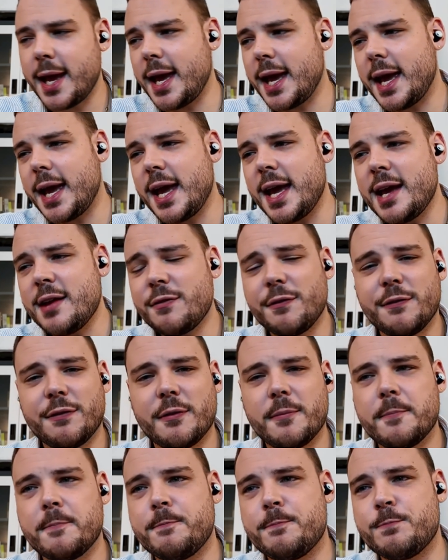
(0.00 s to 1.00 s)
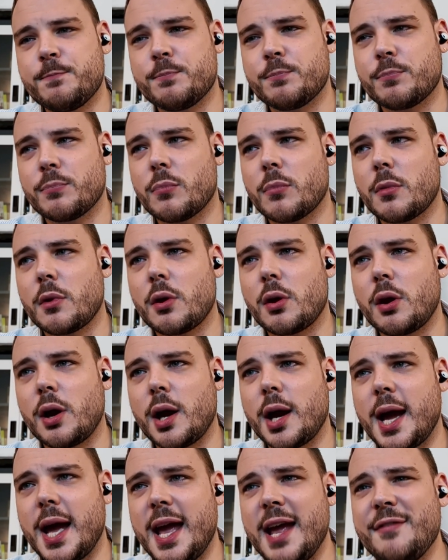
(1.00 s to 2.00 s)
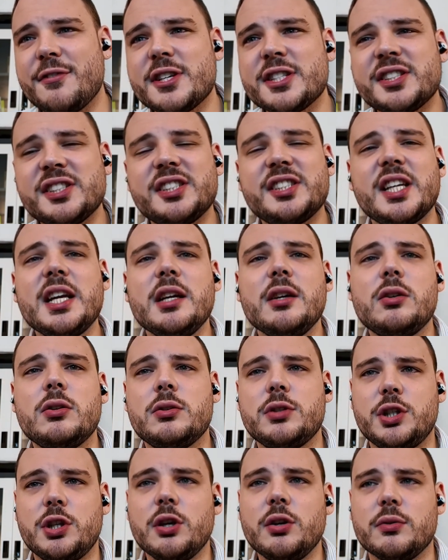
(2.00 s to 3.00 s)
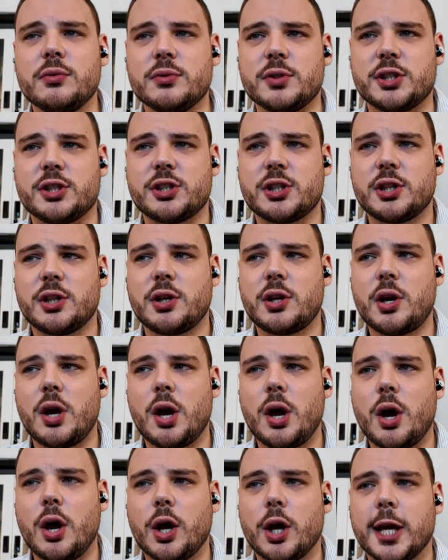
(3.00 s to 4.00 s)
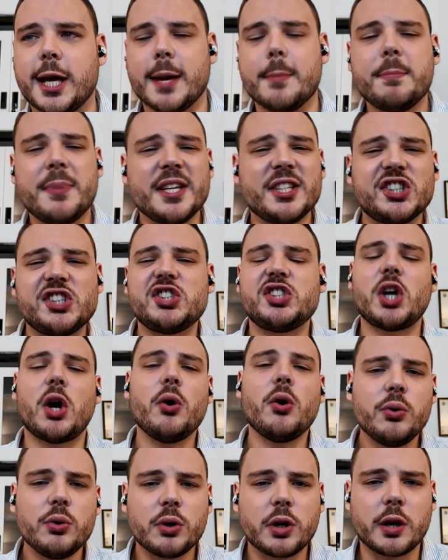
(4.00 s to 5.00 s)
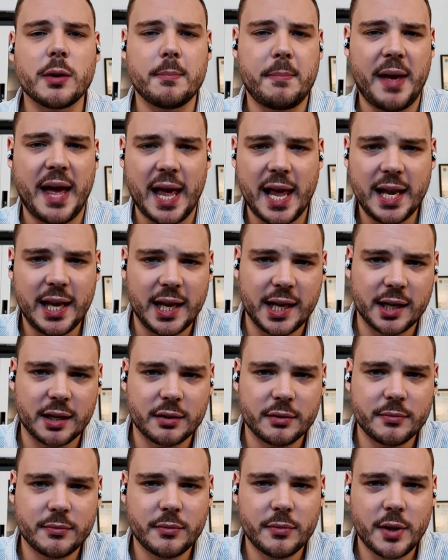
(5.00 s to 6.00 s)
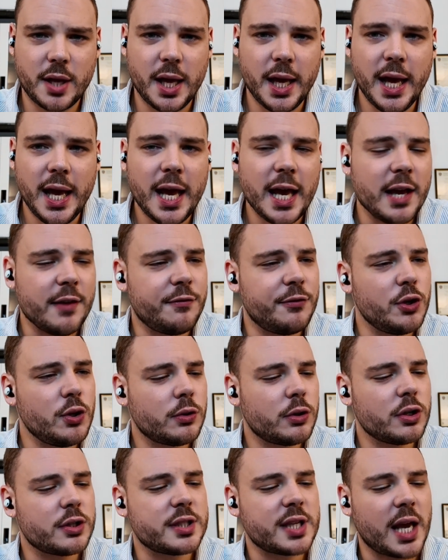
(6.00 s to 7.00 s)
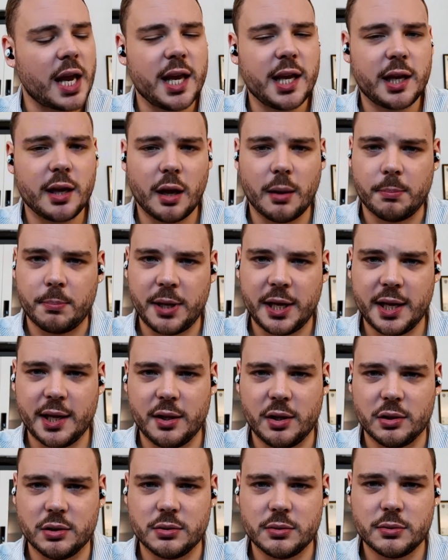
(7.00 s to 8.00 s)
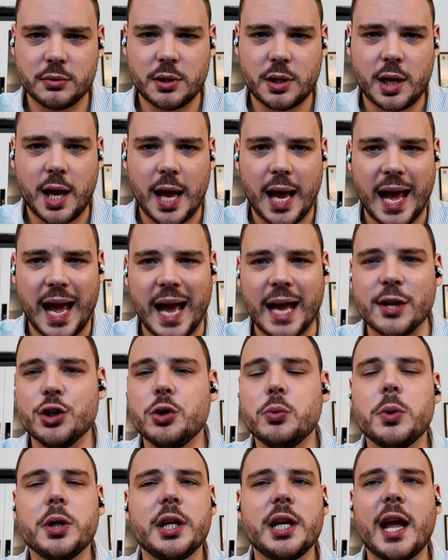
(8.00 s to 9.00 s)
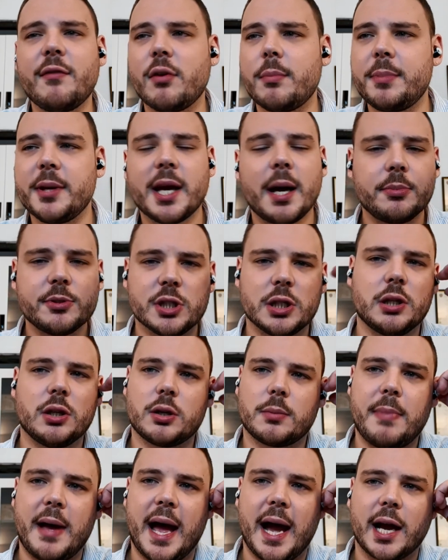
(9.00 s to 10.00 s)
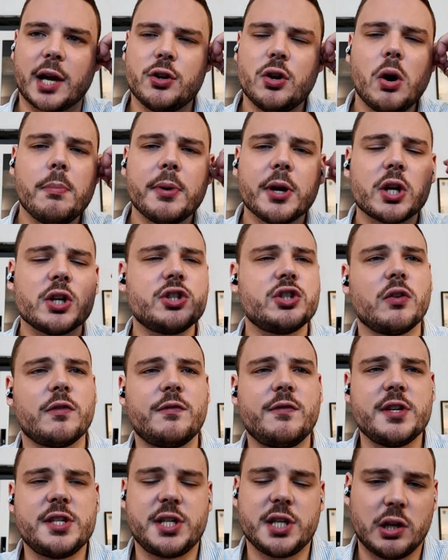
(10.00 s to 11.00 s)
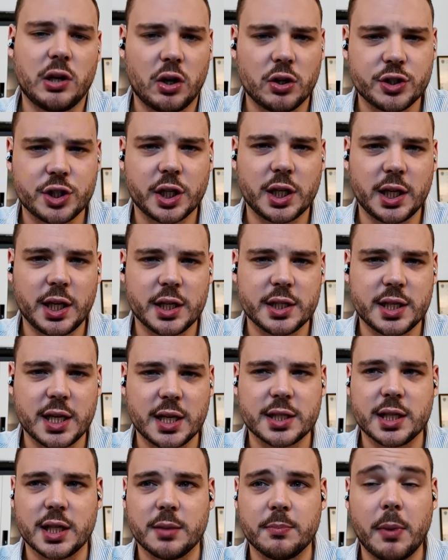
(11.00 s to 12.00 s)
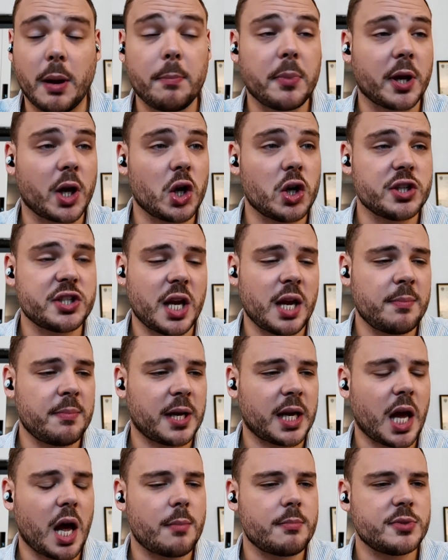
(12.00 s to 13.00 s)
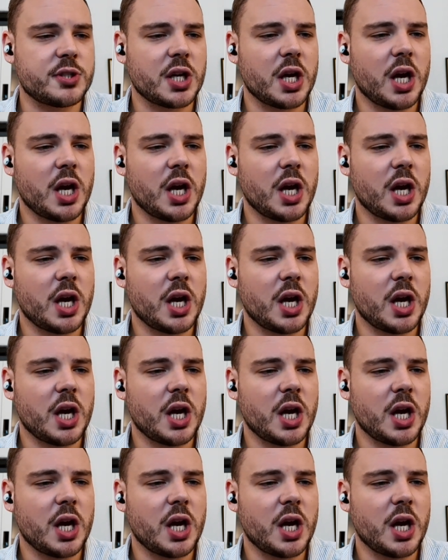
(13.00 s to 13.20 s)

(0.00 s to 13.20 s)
If a single use can be so compelling, if you could take a pill and you would never be able to look back, not because you're physiologically addicted, but because it becomes